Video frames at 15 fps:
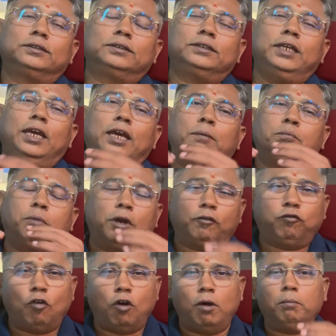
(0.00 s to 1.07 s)
they
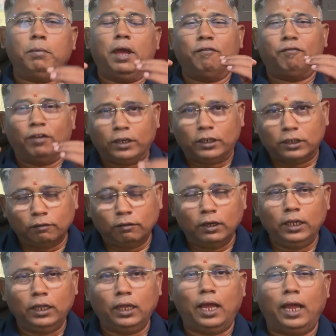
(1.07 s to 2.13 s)
perform
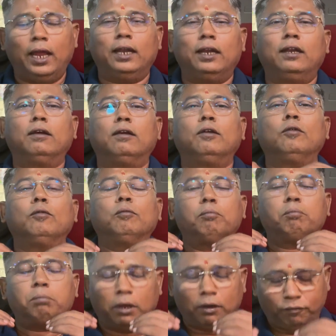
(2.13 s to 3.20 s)
effectively and
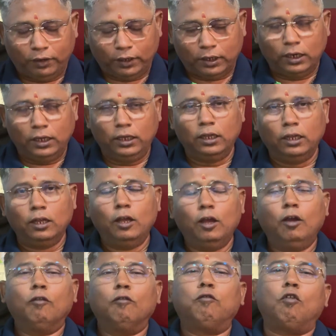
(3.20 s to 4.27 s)
perfectly
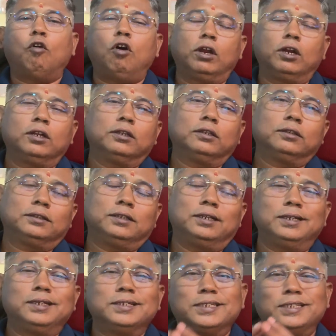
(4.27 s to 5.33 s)
for
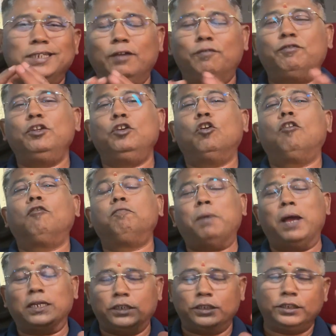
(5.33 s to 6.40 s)
the safety of
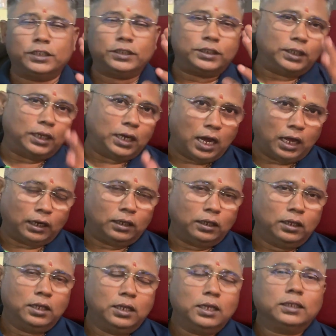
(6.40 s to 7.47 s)
passengers in the car.
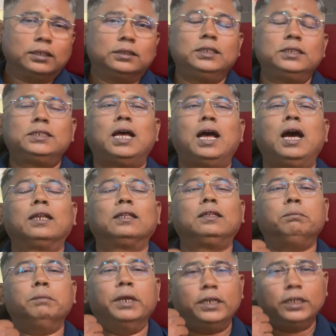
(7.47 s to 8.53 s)
These are
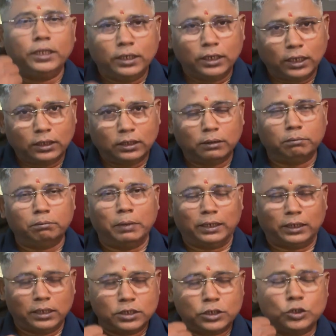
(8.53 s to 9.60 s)
the
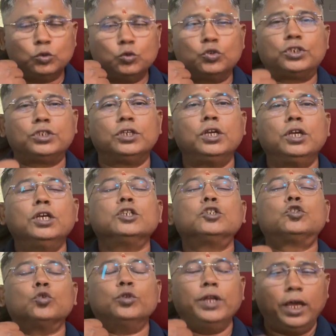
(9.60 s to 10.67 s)
metals used
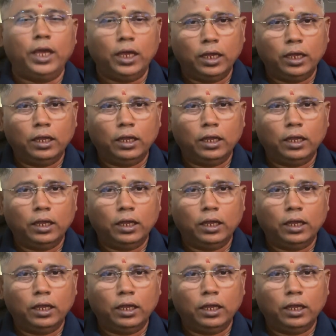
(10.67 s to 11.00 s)
today